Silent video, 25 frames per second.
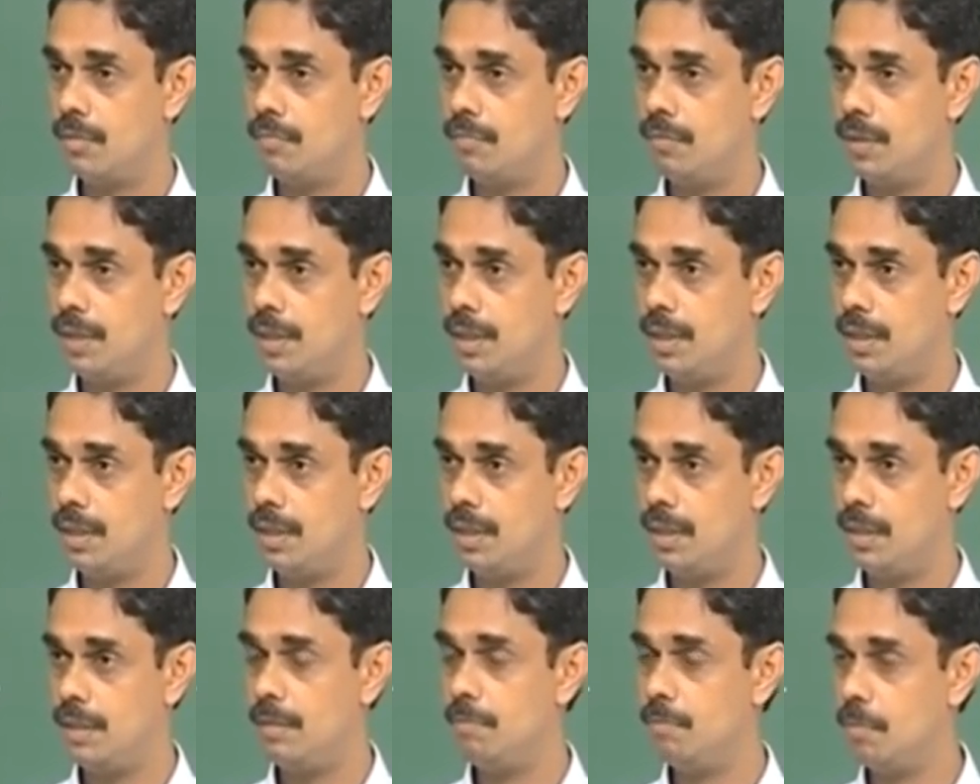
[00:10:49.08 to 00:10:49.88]
We
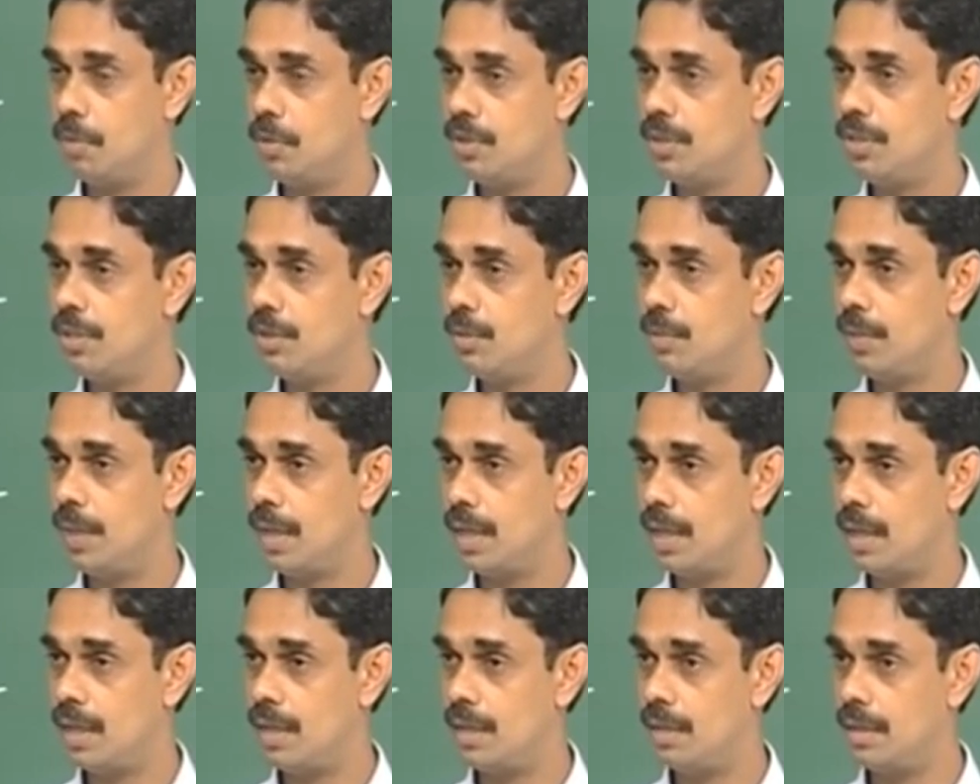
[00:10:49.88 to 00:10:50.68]
imposed the
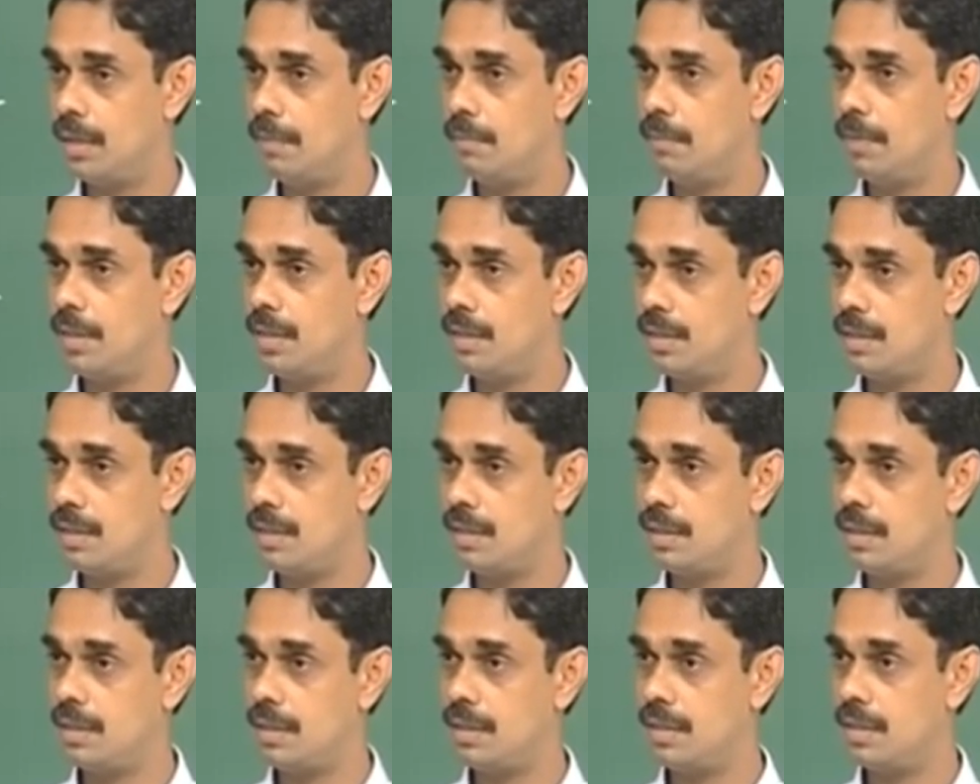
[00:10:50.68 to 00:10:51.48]
omega that
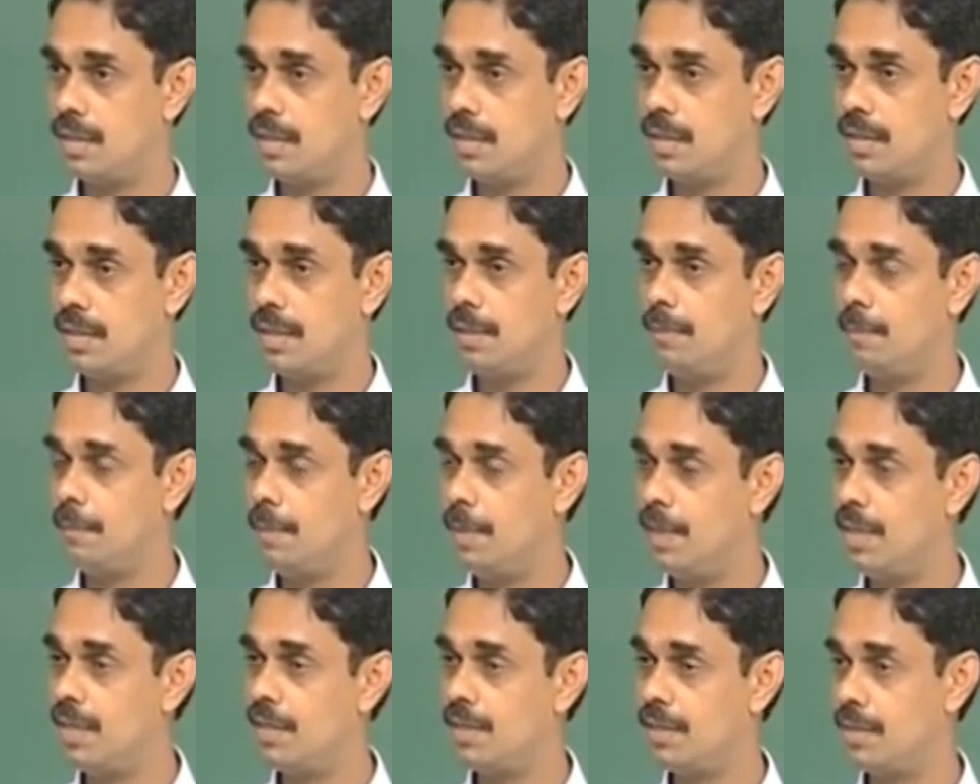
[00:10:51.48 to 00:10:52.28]
means the
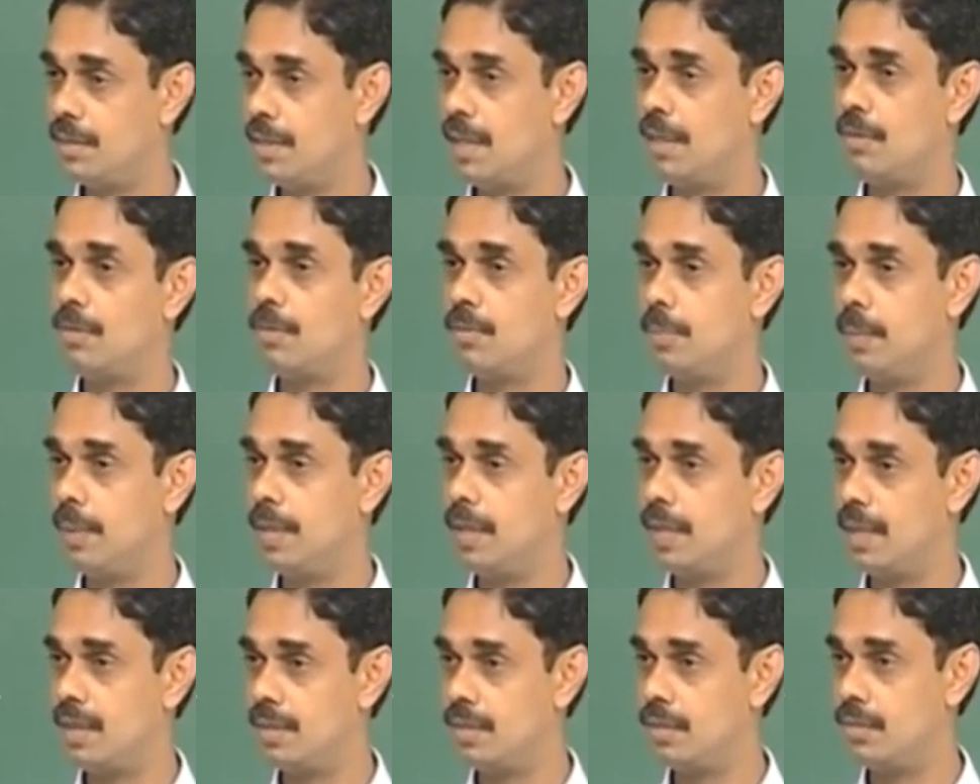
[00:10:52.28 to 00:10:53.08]
impedance of the
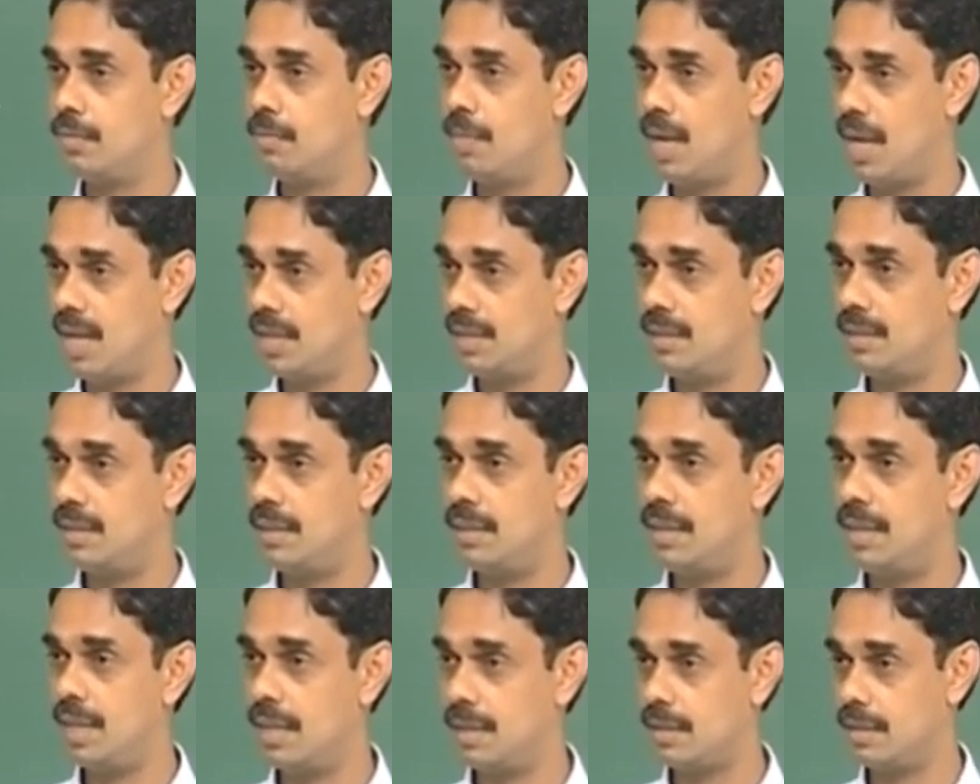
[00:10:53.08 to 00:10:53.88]
loudspeaker has to match
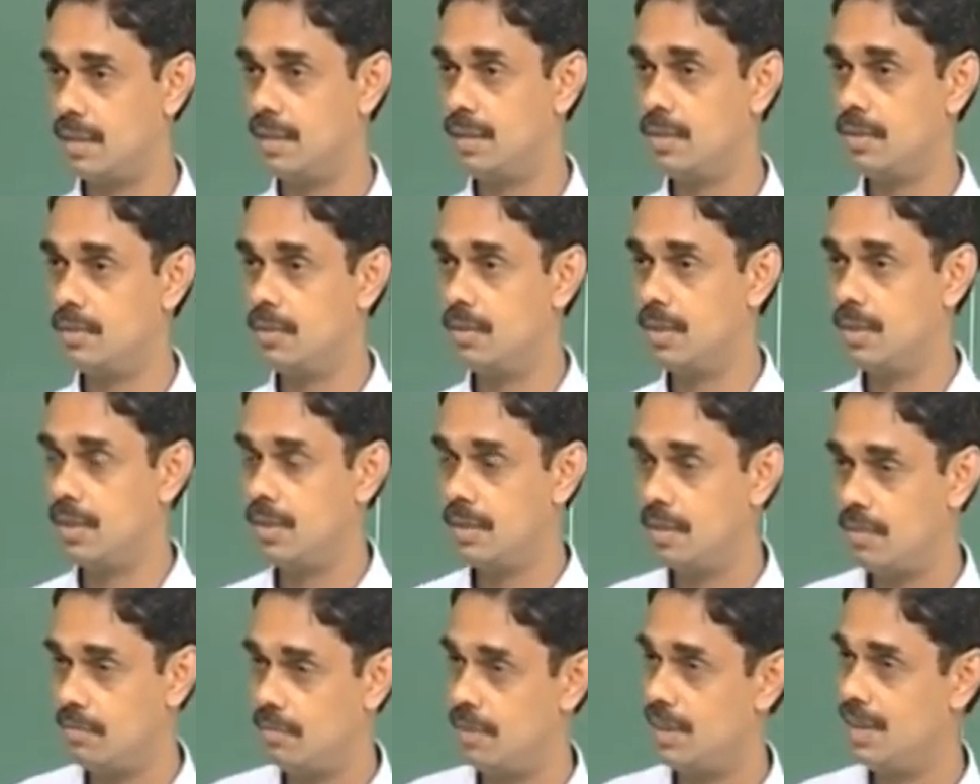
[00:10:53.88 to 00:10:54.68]
the duct and so on
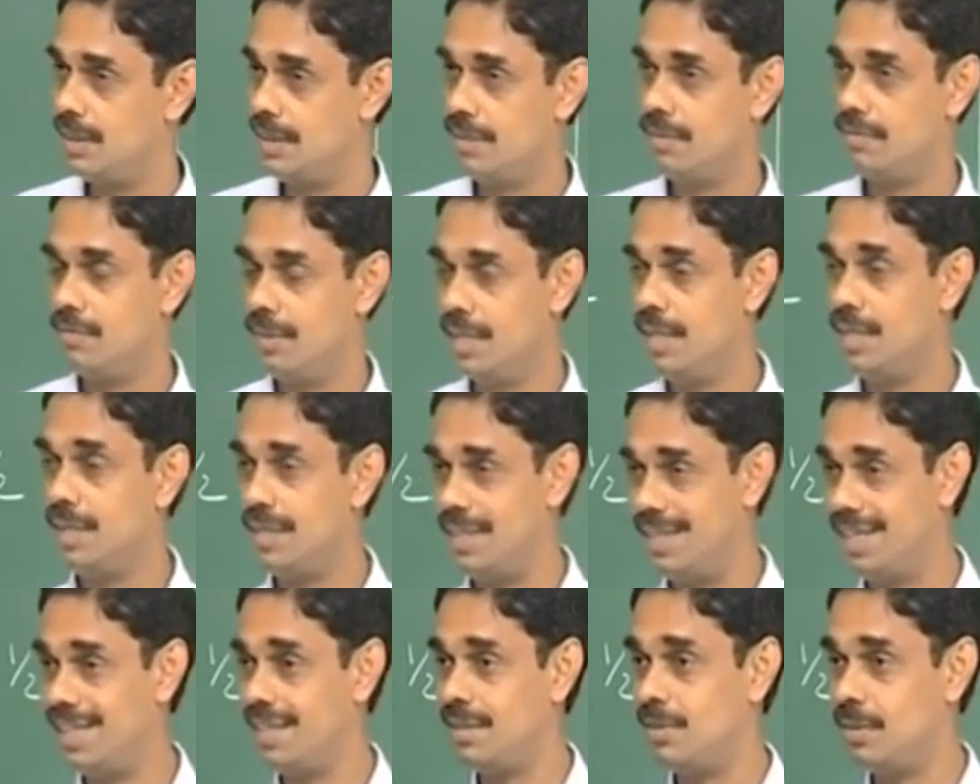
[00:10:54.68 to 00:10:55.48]
which we did not
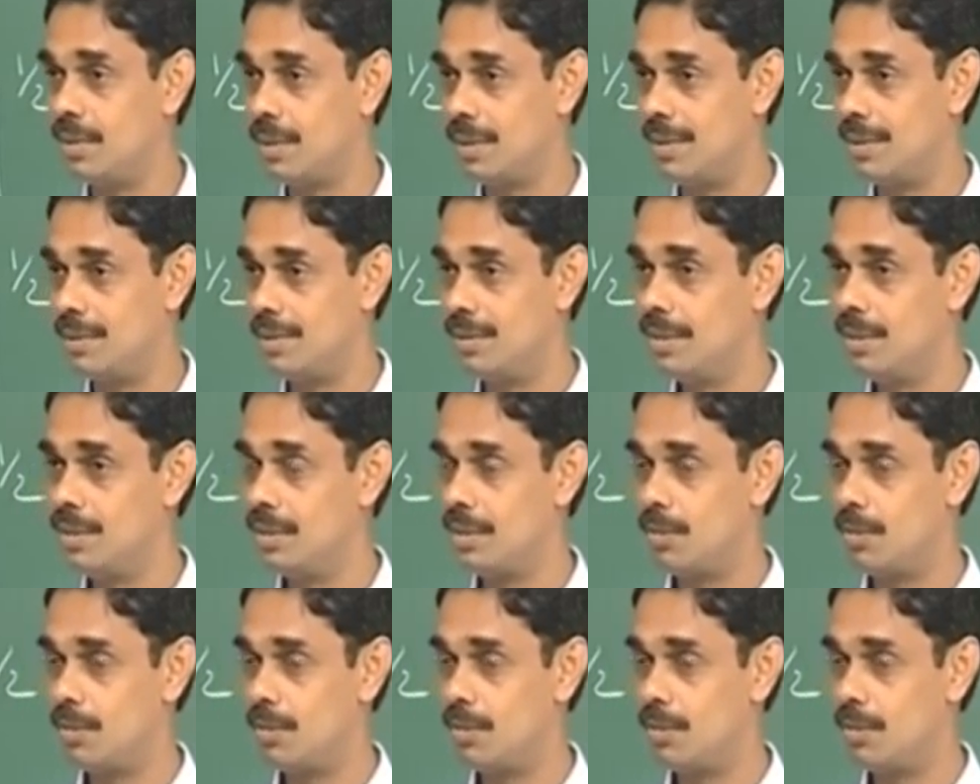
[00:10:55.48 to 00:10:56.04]
take into account.